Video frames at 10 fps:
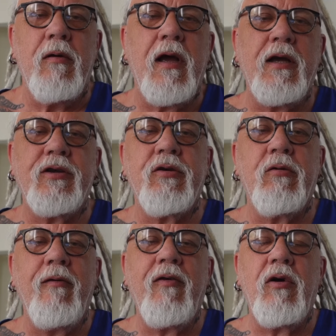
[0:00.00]
Right,
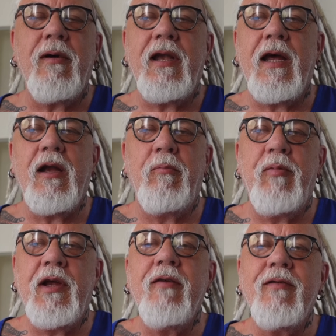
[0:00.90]
so we've already had a
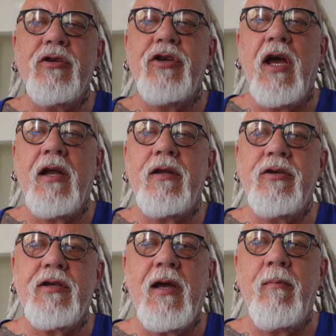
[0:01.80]
bit of a chat
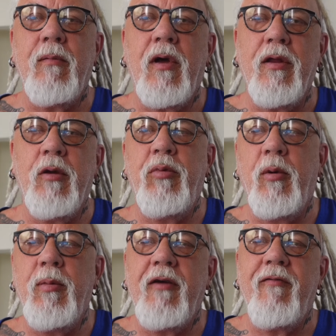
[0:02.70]
as I'm on the
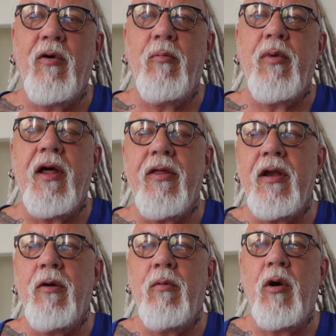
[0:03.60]
public footpath,
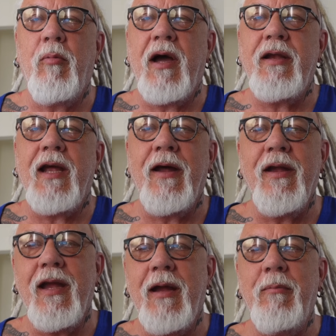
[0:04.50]
and I walk back down
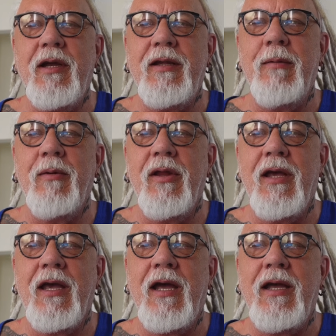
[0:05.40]
and I meet him at the
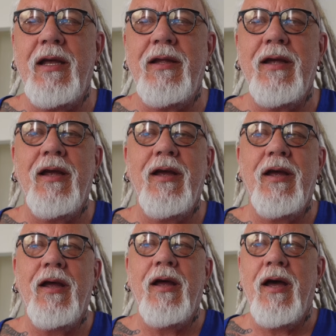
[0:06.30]
gate,
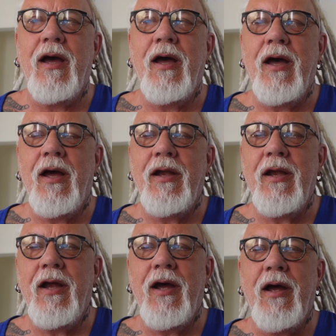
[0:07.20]

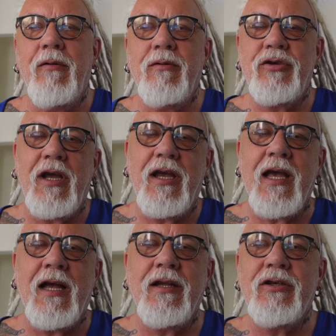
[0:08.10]
and we shake
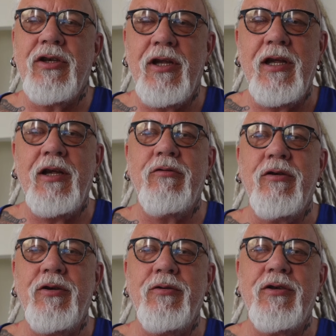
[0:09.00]
hands and he
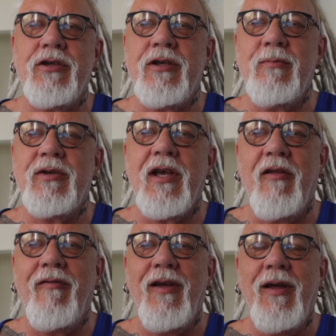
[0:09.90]
introduces himself.